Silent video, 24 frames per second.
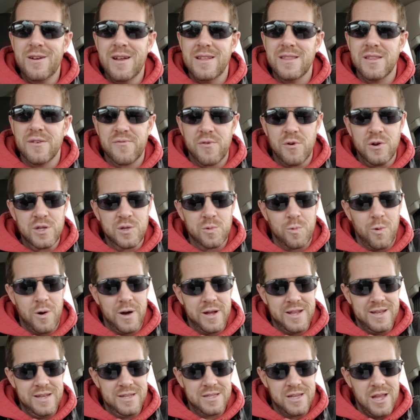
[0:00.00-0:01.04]
And the first
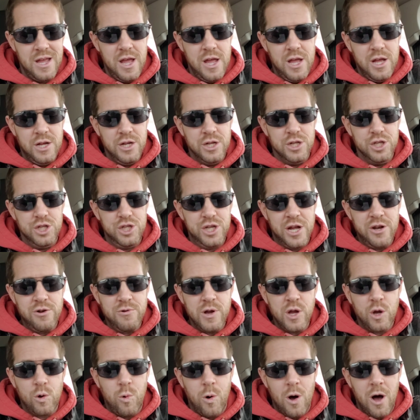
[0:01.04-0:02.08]
one is gender
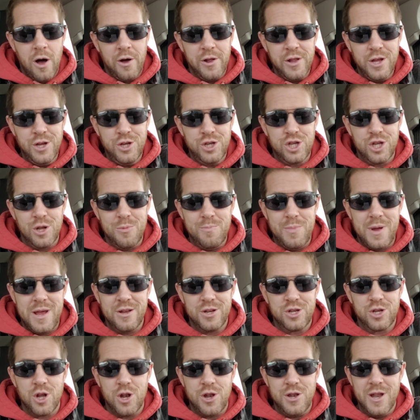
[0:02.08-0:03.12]
equality
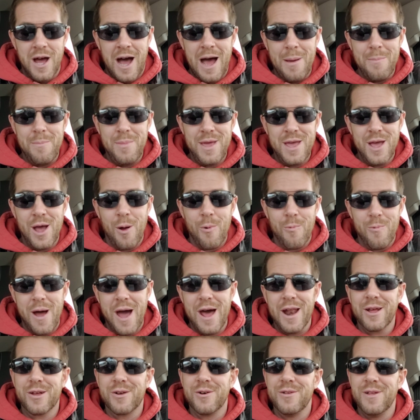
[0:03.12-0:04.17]
should not be a
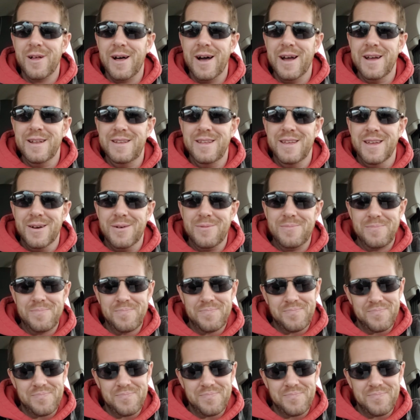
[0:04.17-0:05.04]
radical idea.